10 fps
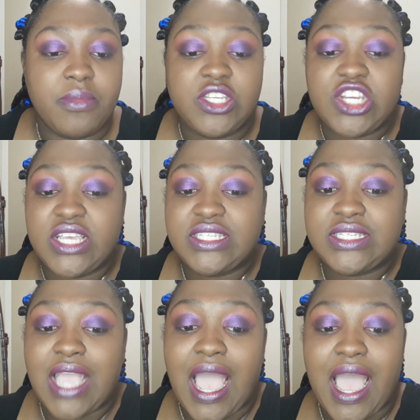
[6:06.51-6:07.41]

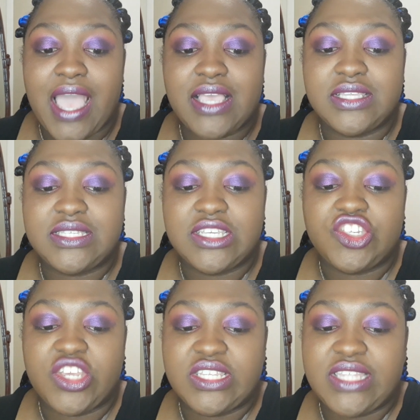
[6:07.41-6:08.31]
Just I
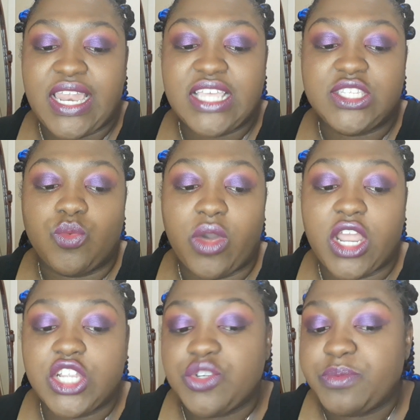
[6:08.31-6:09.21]
suggest that it's
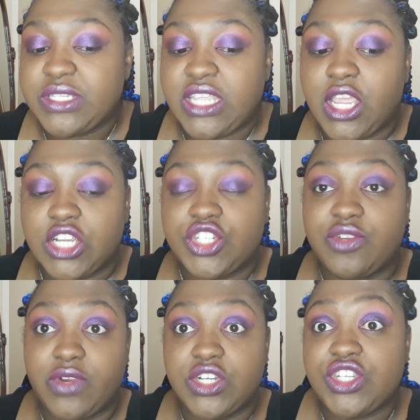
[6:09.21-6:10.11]
100% extra
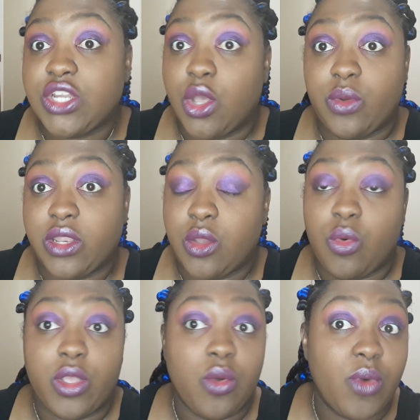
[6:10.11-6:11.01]
virgin coconut
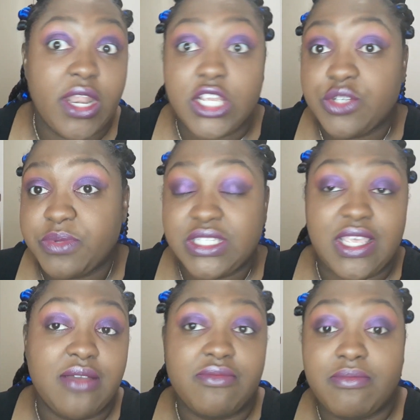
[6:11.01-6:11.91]
oil.
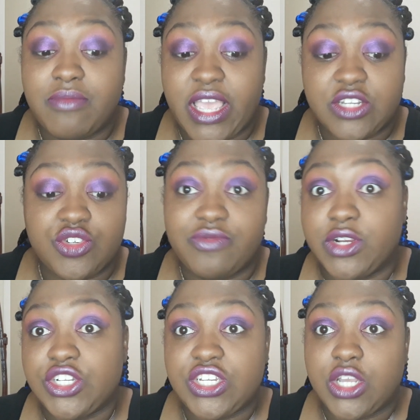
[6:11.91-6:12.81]
100% extra
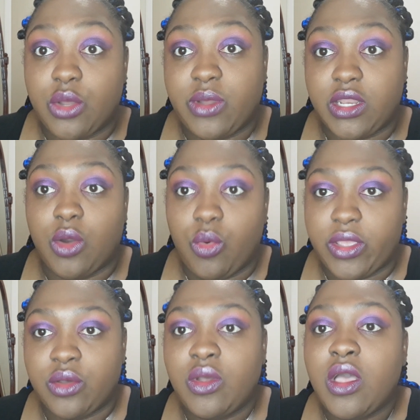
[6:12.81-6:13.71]
virgin coconut
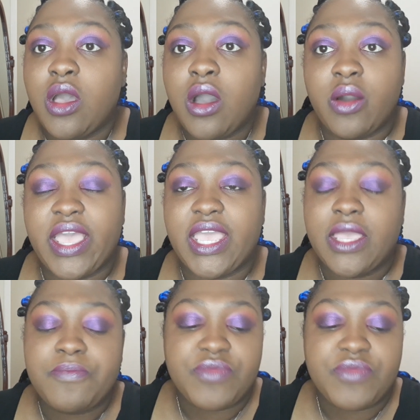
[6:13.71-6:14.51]
oil. Okay.